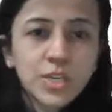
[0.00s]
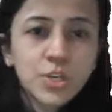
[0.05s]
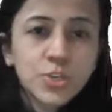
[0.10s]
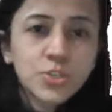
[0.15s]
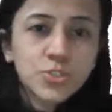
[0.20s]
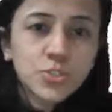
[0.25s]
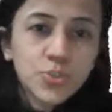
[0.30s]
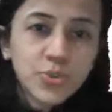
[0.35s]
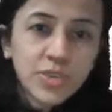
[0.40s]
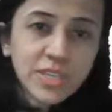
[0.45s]

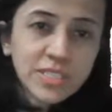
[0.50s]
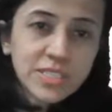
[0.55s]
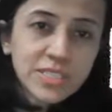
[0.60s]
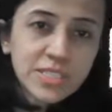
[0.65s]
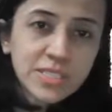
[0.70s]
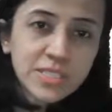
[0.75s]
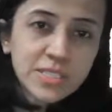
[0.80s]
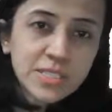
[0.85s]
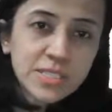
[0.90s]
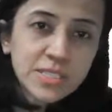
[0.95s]
So you can see
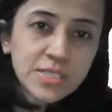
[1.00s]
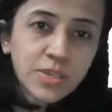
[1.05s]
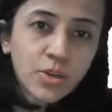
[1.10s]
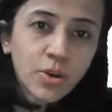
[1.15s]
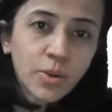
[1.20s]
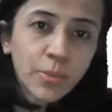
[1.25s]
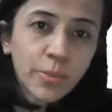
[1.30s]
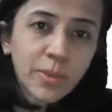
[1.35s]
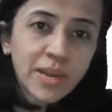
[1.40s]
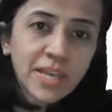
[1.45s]
this is the
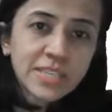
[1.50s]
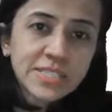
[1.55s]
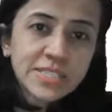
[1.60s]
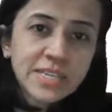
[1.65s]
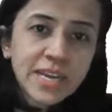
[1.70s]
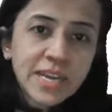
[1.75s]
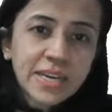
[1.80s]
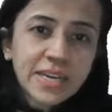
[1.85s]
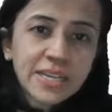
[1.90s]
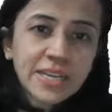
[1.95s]
compliance
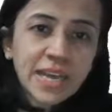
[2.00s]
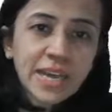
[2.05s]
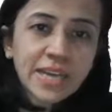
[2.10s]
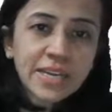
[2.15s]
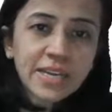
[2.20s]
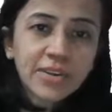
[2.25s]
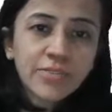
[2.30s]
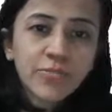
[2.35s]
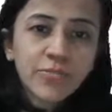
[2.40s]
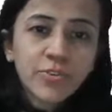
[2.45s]

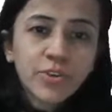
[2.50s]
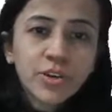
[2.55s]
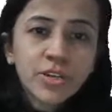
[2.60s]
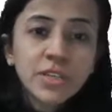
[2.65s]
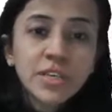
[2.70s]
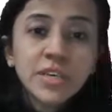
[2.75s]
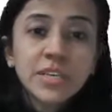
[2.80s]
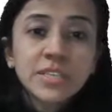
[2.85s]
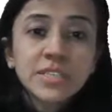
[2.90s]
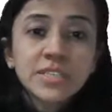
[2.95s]
diagram for
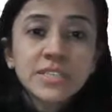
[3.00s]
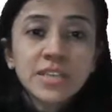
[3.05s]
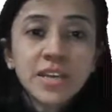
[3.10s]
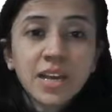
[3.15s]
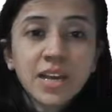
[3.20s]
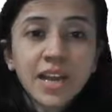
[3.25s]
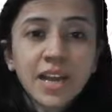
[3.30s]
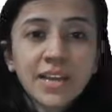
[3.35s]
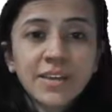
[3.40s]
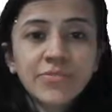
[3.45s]

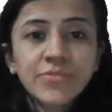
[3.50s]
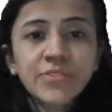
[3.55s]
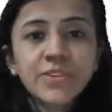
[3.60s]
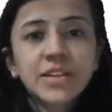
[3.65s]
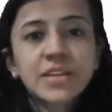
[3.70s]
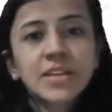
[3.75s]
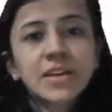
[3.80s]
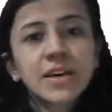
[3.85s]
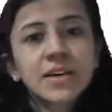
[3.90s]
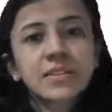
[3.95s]
saline
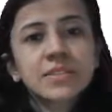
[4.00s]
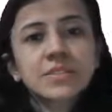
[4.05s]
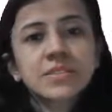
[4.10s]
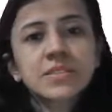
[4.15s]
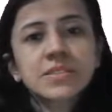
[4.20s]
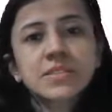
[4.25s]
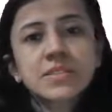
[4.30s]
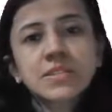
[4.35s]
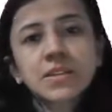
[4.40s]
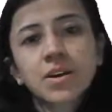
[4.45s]
filled lung. This
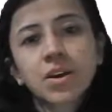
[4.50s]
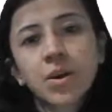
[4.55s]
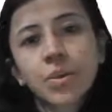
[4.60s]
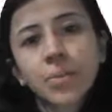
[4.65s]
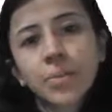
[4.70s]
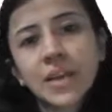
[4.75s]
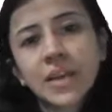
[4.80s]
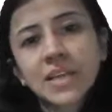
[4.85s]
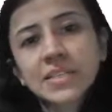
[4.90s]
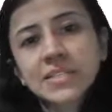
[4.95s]
is the
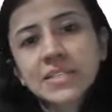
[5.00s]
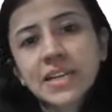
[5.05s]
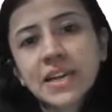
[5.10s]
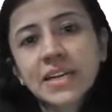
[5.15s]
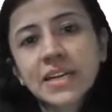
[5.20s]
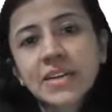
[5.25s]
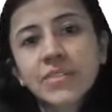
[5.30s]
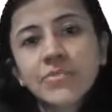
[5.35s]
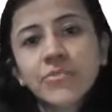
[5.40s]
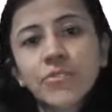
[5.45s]
compliance
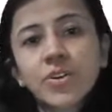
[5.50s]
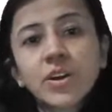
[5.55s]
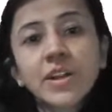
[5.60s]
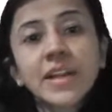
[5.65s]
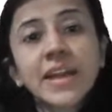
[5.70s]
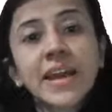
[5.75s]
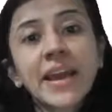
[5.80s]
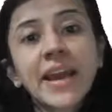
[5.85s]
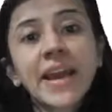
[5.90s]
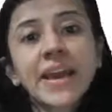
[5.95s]
diagram for
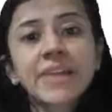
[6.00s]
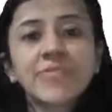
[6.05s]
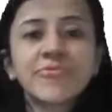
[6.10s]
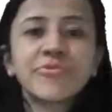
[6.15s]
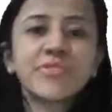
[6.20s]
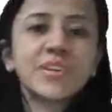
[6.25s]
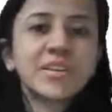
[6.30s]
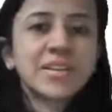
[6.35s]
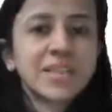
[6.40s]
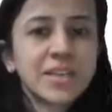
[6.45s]
air
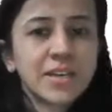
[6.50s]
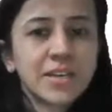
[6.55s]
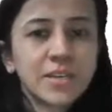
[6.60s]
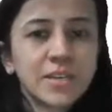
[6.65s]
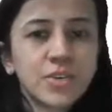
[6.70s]
filled lung.